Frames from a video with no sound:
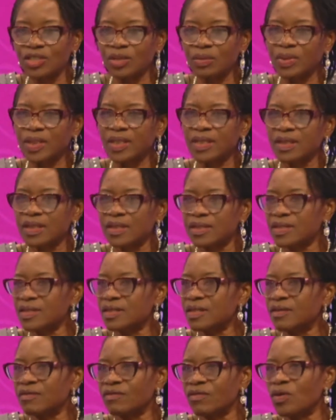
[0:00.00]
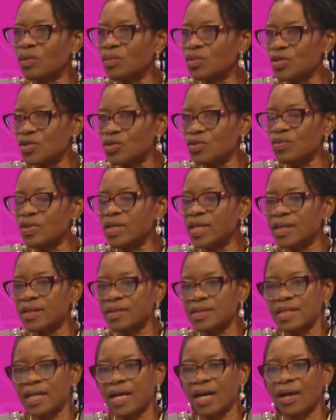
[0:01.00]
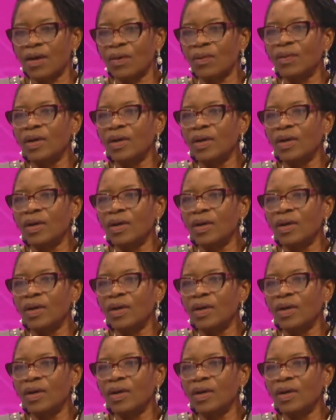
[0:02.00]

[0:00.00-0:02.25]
been in existence for almost 2 years now.